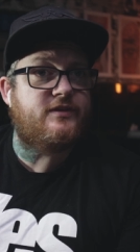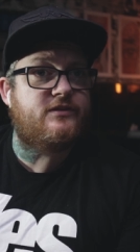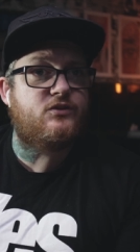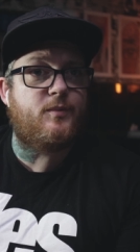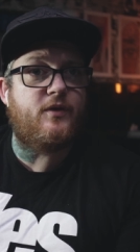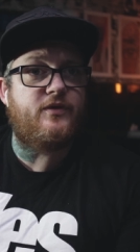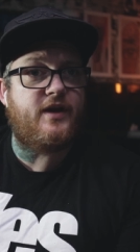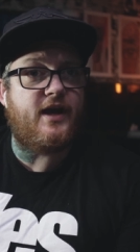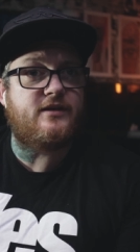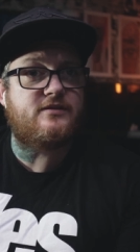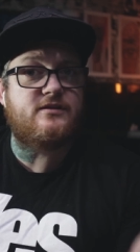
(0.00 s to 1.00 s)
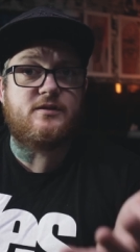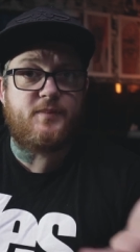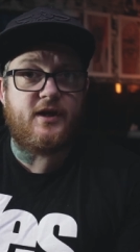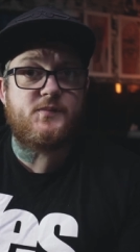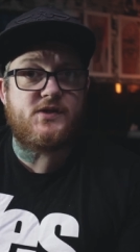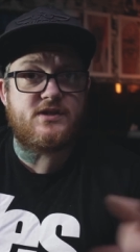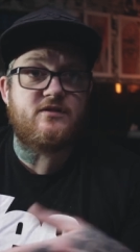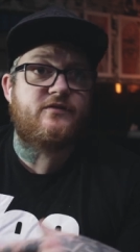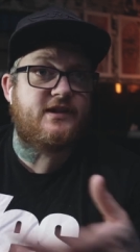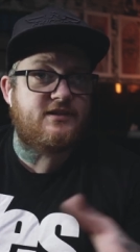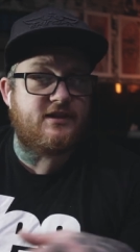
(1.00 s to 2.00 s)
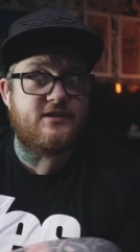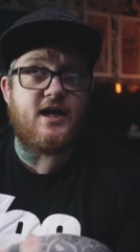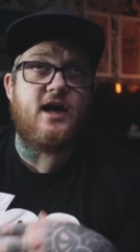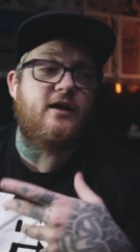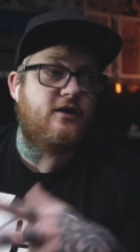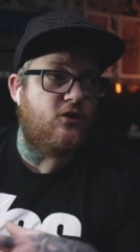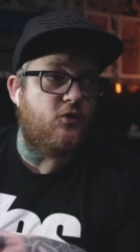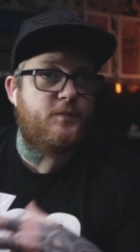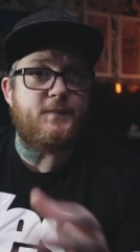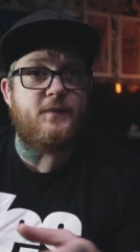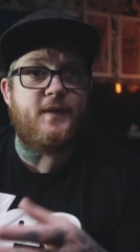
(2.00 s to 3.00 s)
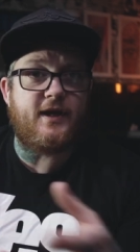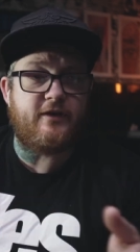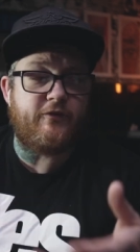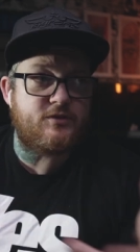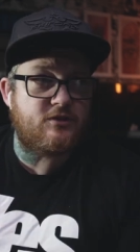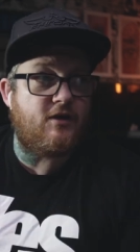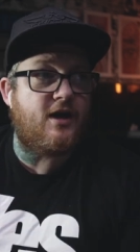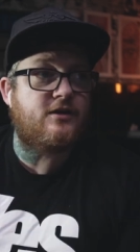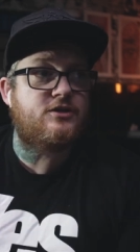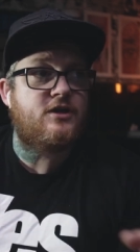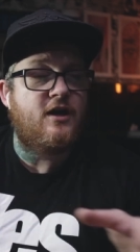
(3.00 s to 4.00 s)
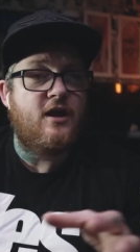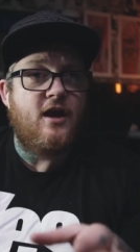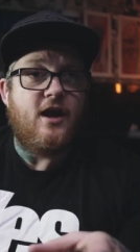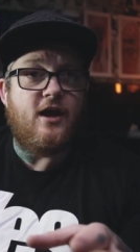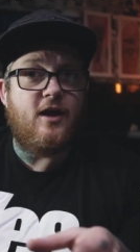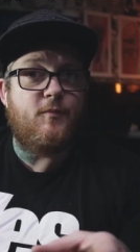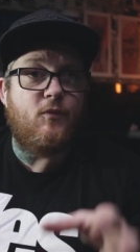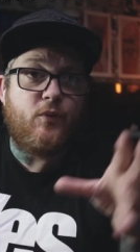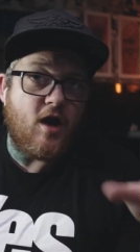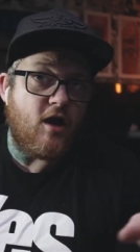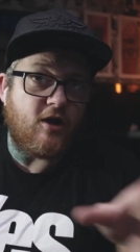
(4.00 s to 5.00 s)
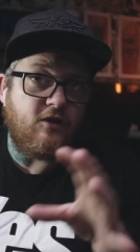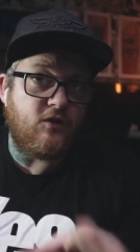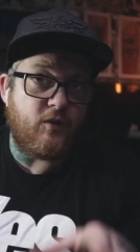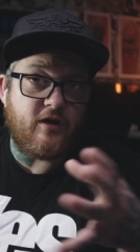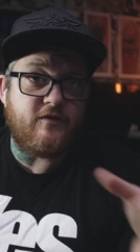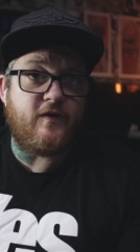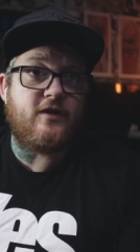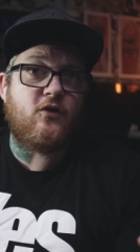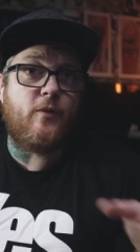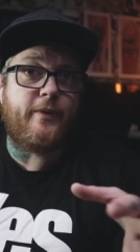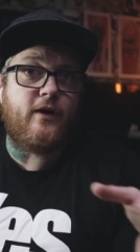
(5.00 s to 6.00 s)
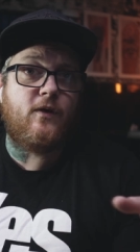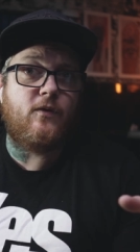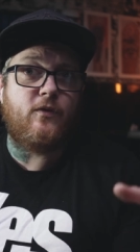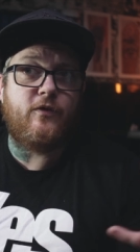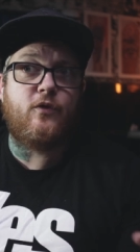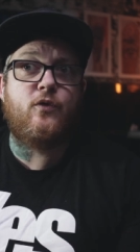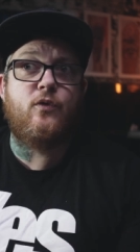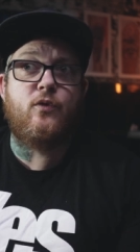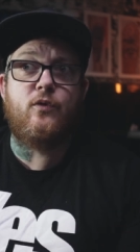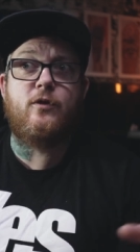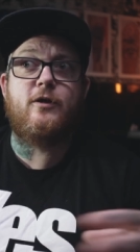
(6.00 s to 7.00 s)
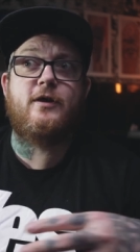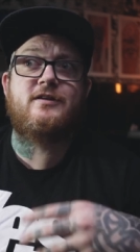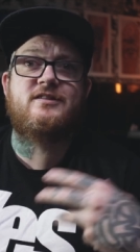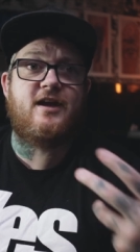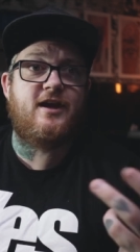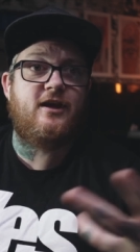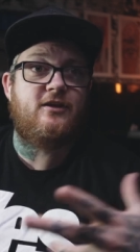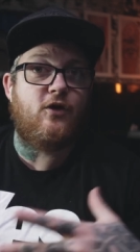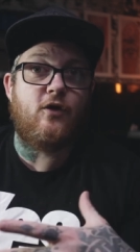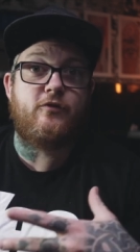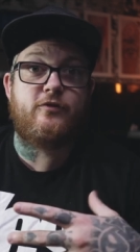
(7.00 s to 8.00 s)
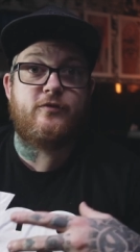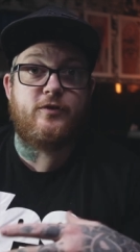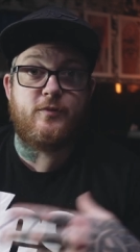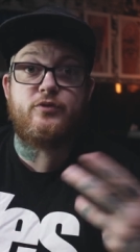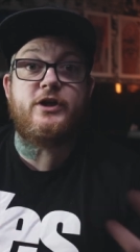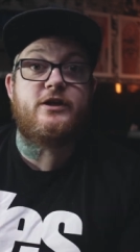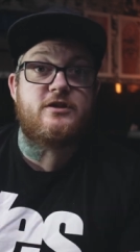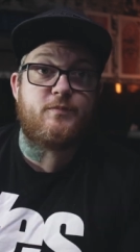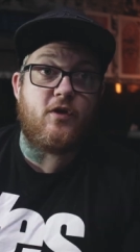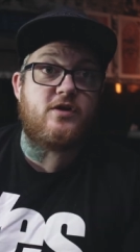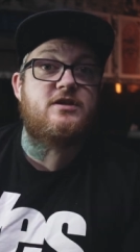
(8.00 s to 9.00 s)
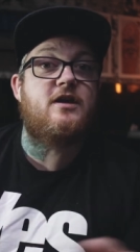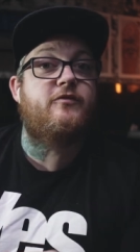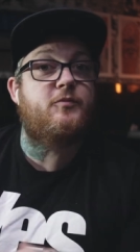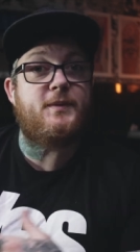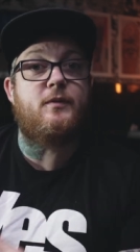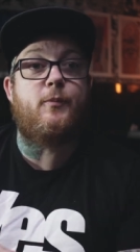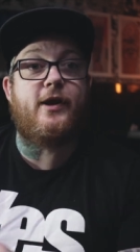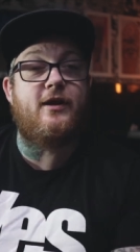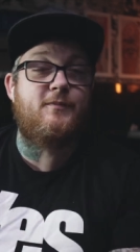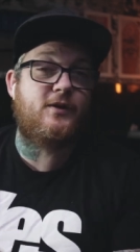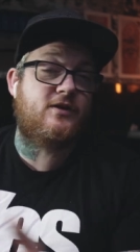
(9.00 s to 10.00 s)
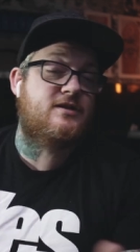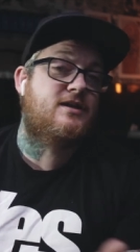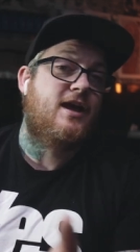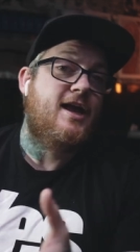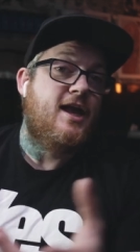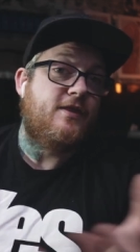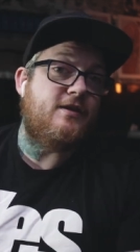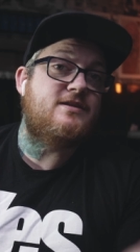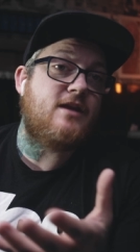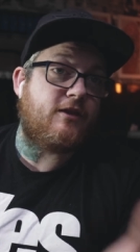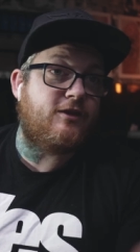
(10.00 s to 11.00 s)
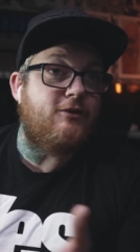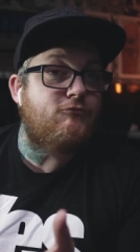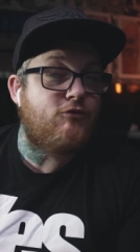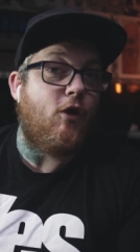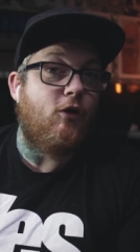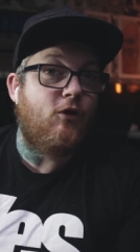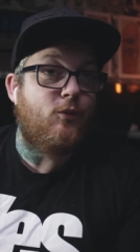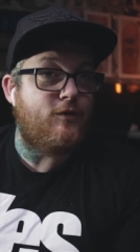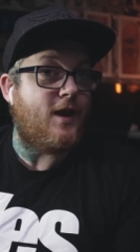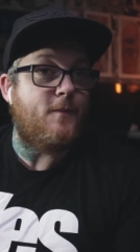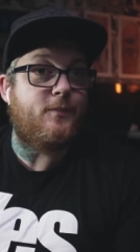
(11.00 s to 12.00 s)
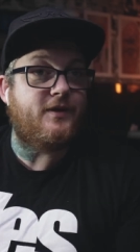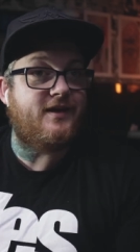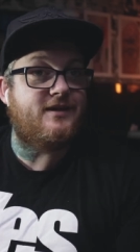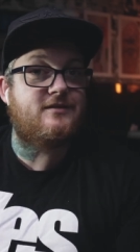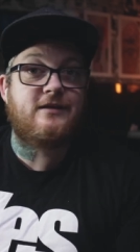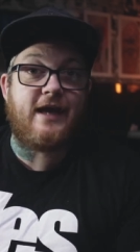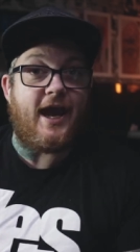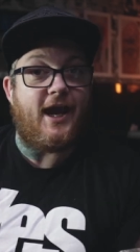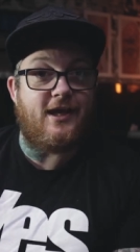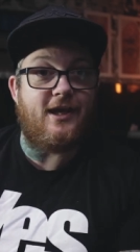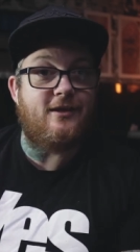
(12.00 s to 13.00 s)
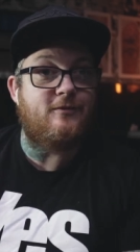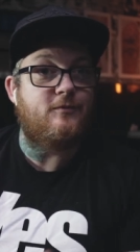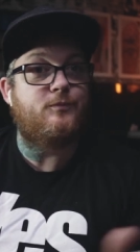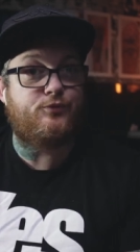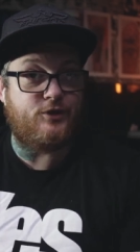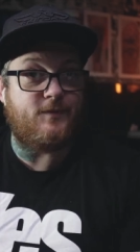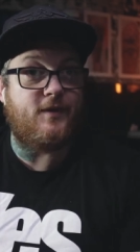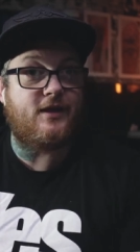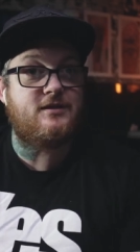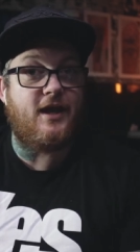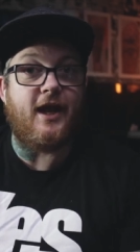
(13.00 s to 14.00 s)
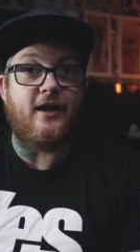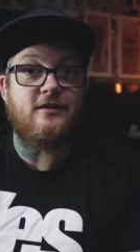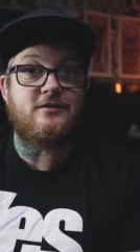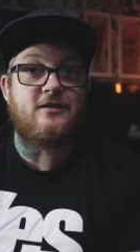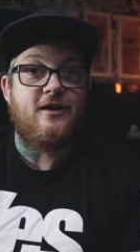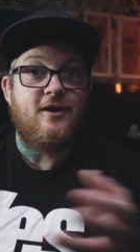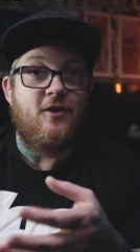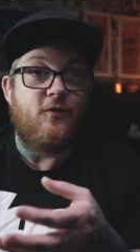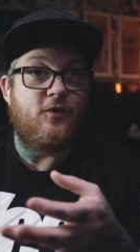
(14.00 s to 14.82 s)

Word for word: did do about the inks and the pigments and things like that, and you know, people make it from scratch. We are going to do another video about the whole side of the pre-dispersed stuff that people are buying in, because there's nothing wrong with companies getting in pre-mixed inks.